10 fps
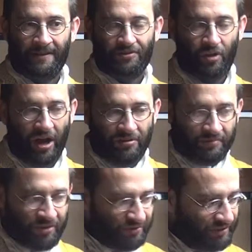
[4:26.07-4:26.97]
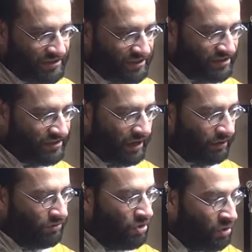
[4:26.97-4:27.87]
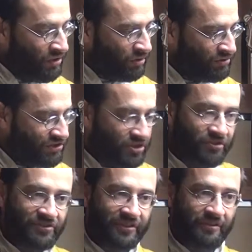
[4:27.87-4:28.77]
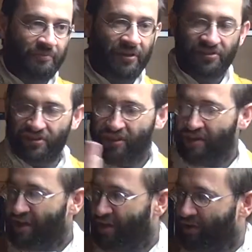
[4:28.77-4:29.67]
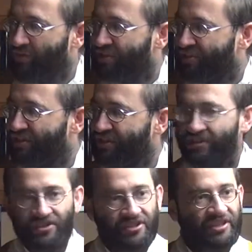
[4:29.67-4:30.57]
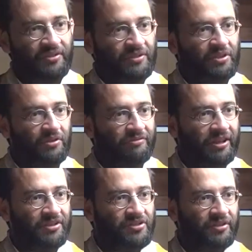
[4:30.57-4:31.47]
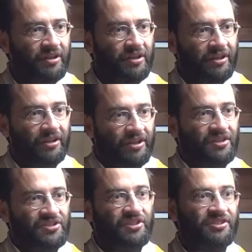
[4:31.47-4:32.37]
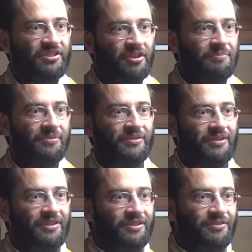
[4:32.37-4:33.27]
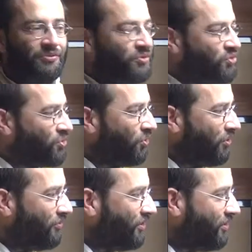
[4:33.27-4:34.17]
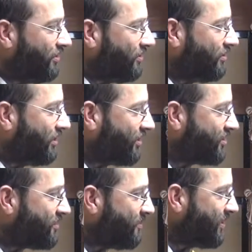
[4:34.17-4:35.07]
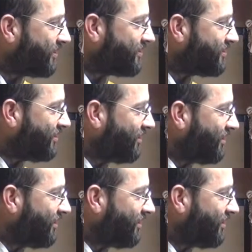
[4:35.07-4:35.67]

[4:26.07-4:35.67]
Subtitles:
So how can Bishop Philly say there are no negotiations taking place? And then we see his canonical advisor setting up the future of the XSPX